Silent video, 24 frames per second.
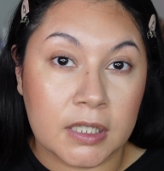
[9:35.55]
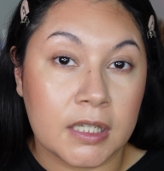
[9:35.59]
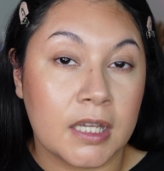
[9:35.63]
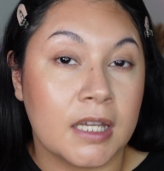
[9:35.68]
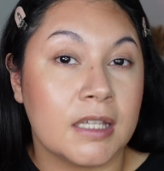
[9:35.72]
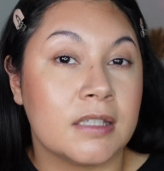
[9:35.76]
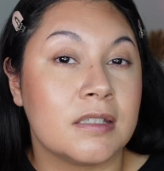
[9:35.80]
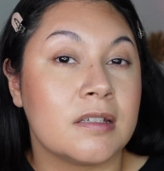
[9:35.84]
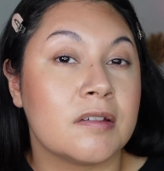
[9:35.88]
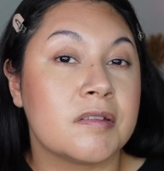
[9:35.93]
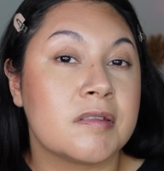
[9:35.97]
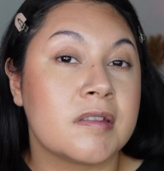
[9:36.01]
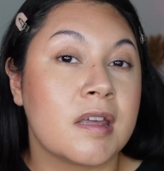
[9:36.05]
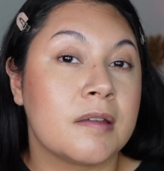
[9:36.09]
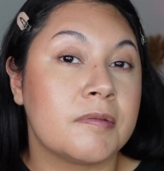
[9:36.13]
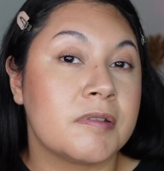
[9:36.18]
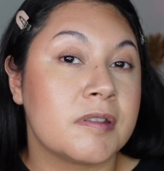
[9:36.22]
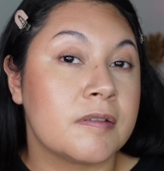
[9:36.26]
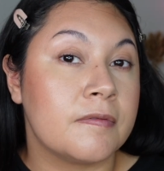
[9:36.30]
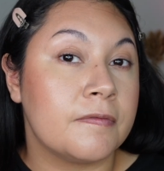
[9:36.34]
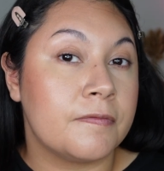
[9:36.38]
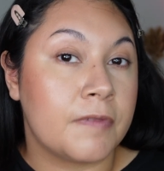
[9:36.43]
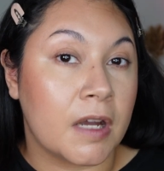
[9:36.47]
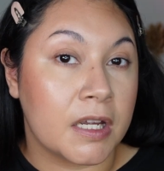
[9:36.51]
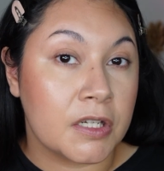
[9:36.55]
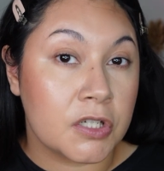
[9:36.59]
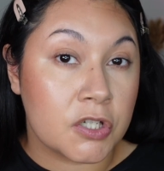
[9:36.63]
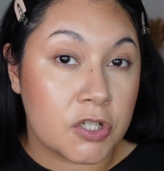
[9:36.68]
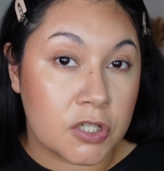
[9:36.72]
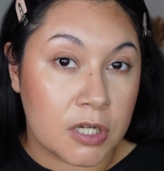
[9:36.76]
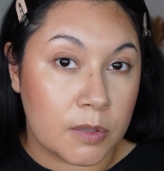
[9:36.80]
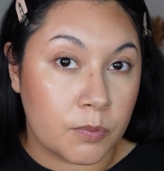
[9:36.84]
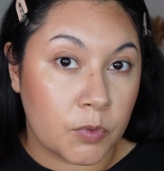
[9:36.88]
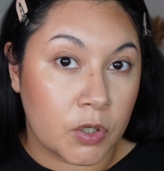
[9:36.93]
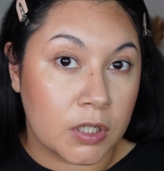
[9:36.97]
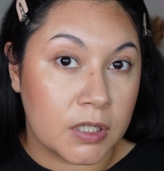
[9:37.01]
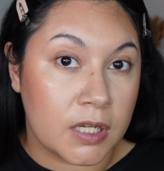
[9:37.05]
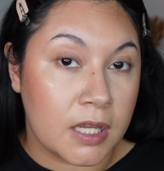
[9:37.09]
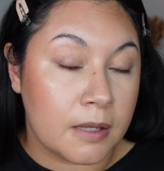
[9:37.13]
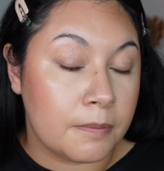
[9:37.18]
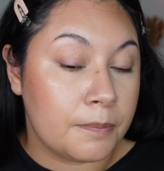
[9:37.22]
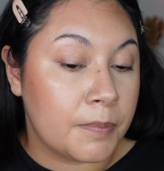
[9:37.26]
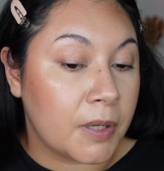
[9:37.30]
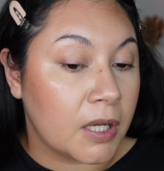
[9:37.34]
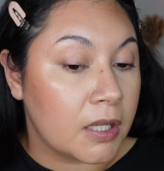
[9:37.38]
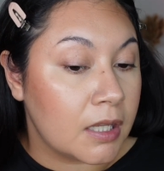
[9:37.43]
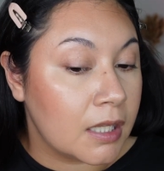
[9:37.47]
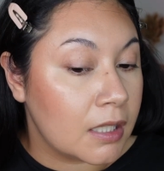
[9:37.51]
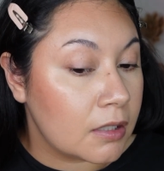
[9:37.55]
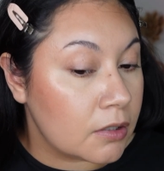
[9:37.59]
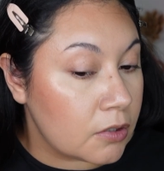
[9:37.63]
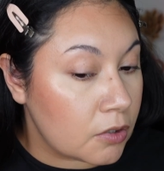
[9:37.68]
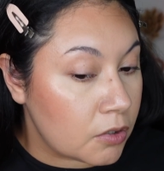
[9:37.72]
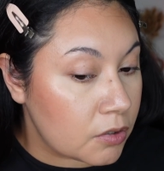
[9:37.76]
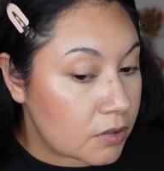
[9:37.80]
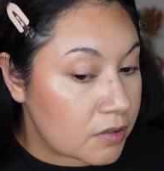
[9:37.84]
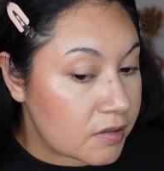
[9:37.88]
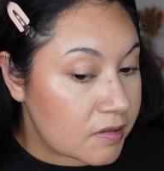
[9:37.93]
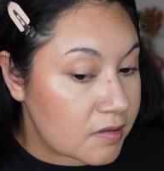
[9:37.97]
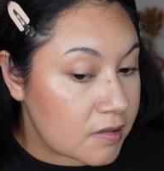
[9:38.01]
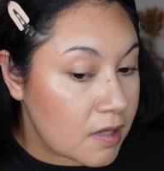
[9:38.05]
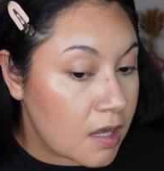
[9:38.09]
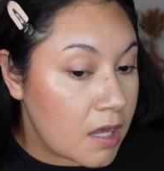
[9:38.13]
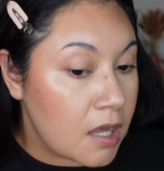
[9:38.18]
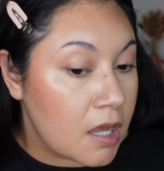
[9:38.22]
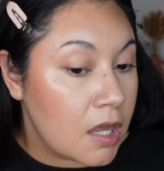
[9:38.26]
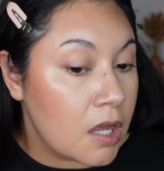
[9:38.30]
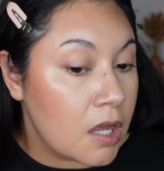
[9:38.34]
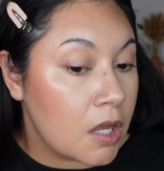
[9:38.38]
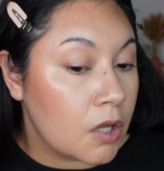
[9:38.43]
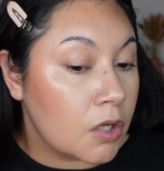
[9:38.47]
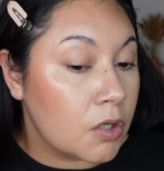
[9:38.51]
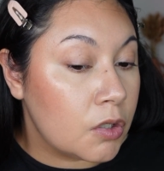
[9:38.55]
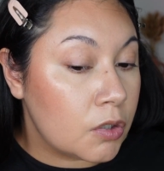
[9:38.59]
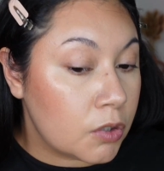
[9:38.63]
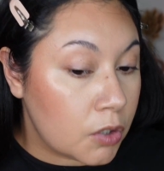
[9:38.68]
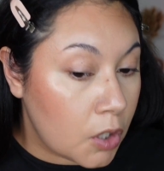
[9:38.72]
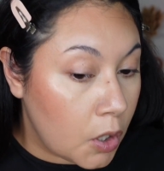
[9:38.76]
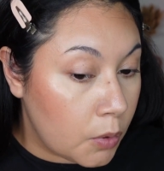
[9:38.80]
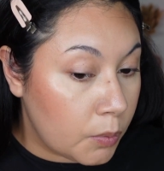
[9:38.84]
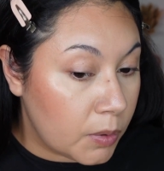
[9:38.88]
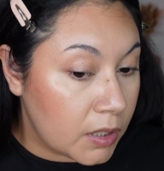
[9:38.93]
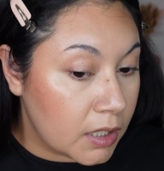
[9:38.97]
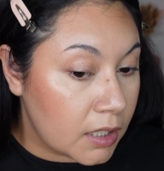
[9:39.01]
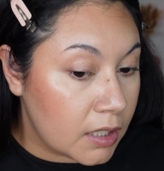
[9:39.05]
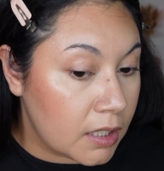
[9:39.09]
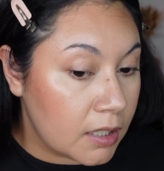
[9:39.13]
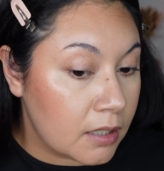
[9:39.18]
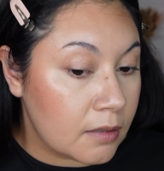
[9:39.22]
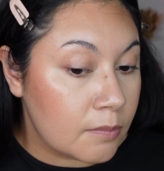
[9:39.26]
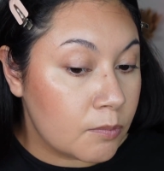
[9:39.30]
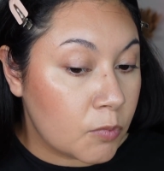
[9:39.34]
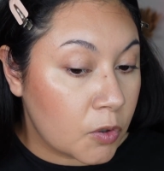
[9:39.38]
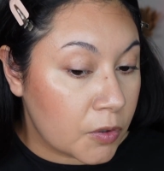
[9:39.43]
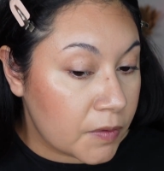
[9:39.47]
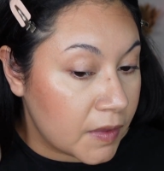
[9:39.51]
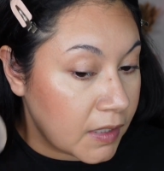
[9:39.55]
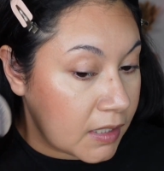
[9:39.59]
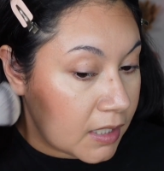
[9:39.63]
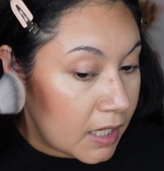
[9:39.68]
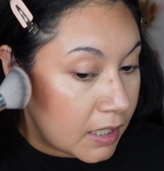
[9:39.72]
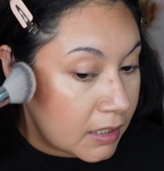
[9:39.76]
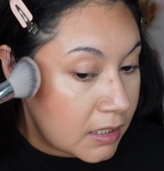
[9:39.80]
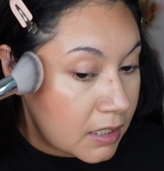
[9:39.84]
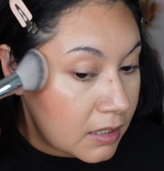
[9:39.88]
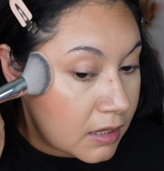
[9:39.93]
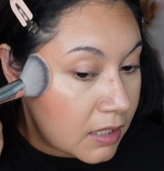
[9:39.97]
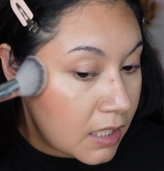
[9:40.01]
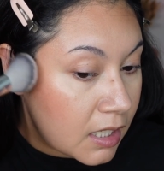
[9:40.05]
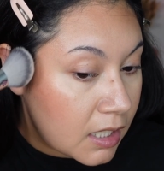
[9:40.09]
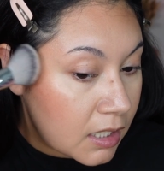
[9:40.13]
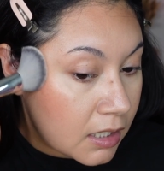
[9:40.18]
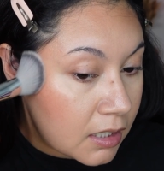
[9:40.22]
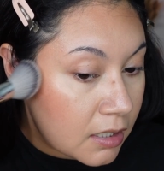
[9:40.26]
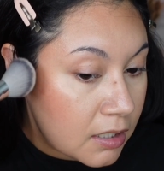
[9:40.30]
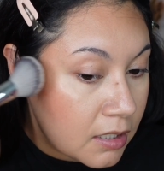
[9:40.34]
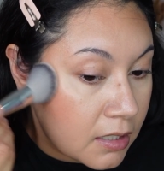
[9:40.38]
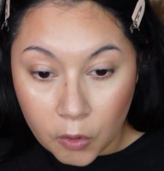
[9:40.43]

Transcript: It does have some fine shimmer in it, but it looks glowy more than anything.